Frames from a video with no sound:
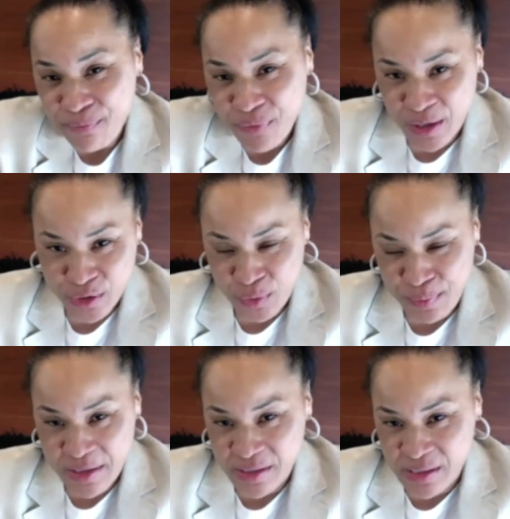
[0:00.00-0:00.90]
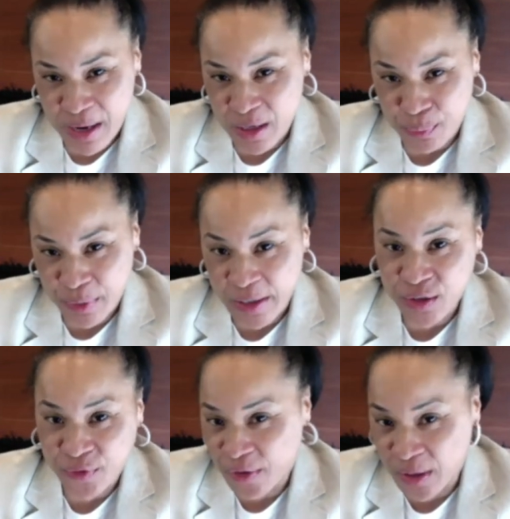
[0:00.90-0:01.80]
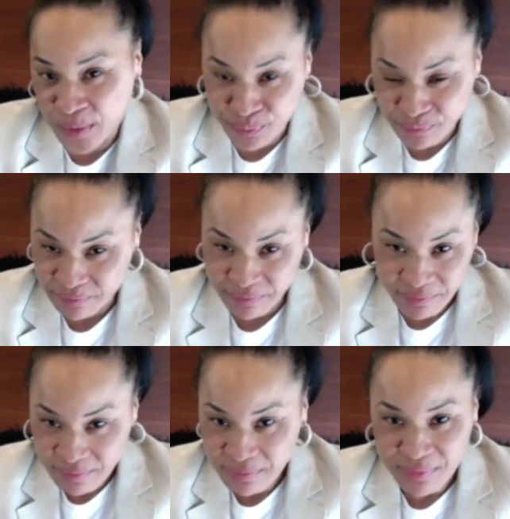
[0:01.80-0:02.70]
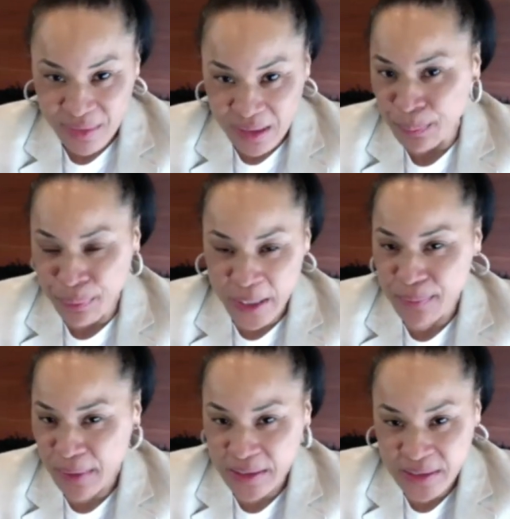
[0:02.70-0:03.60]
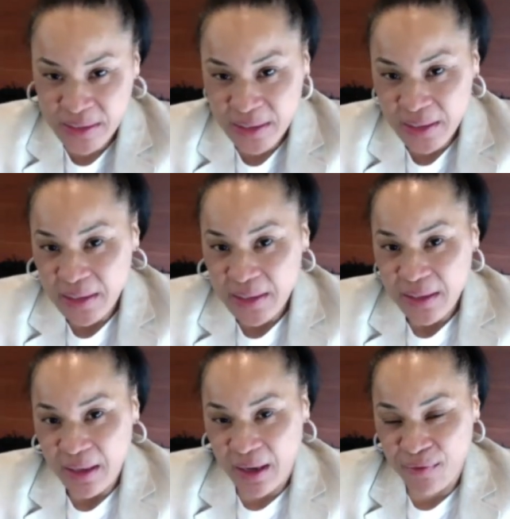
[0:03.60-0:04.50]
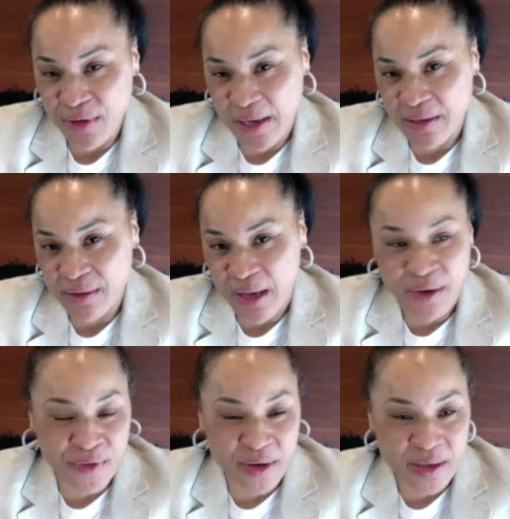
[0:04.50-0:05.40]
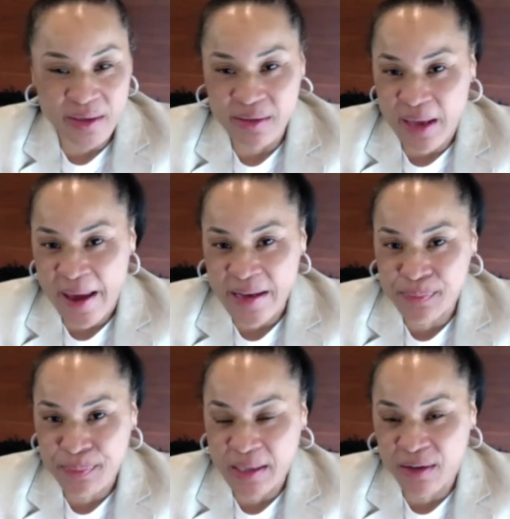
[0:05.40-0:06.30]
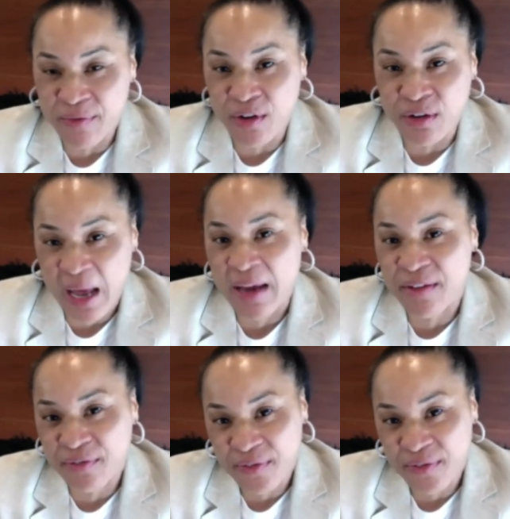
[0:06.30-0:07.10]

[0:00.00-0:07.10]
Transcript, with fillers: a tremendous amount of pressure from pretty much every every aspect of their life.